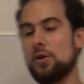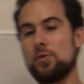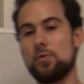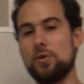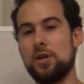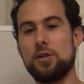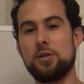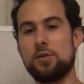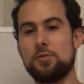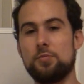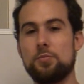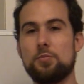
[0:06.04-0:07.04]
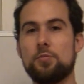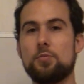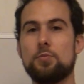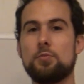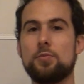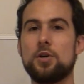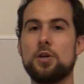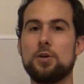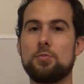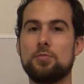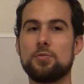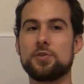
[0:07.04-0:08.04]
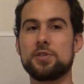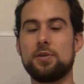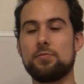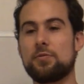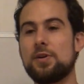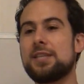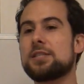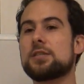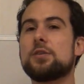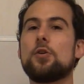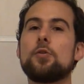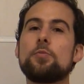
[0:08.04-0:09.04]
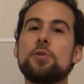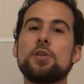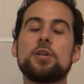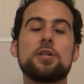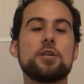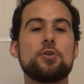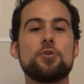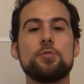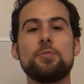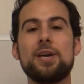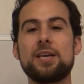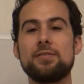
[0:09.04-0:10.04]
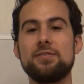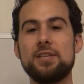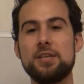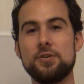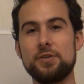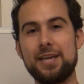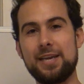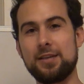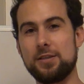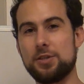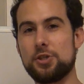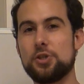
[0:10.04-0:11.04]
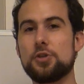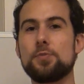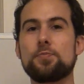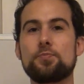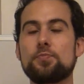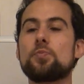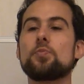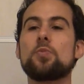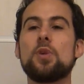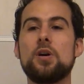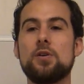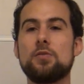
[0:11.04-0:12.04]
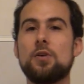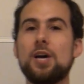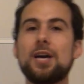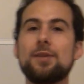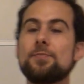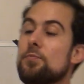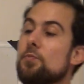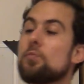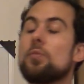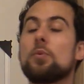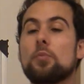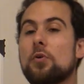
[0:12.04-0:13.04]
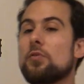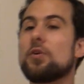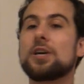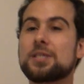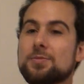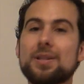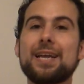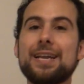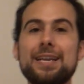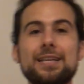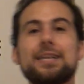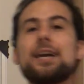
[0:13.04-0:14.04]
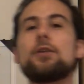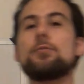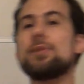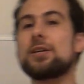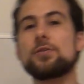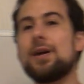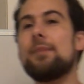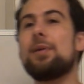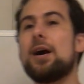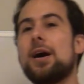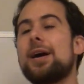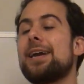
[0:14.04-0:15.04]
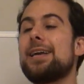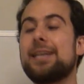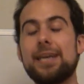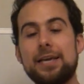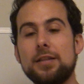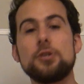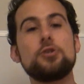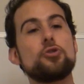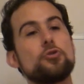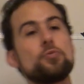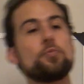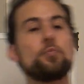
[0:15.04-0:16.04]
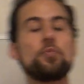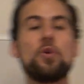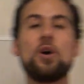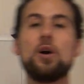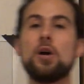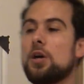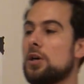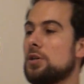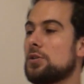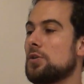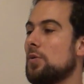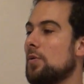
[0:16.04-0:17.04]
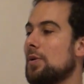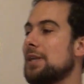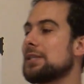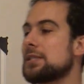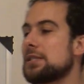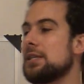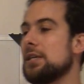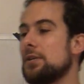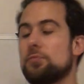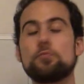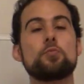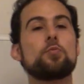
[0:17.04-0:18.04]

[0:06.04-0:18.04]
Well, some friends told me that I should make a video in English for explaining the Arabic grammar in English. So let's see.